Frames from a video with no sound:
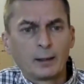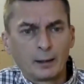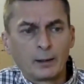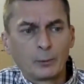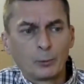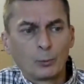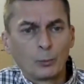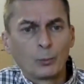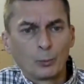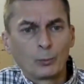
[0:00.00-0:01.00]

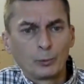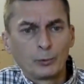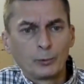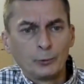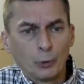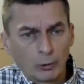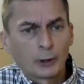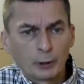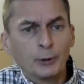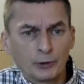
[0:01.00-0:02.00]
you're
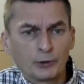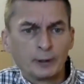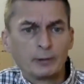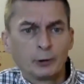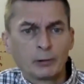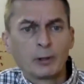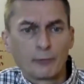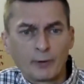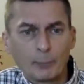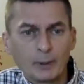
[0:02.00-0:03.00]
our community. You're
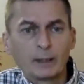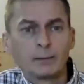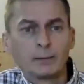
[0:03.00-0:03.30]
our family.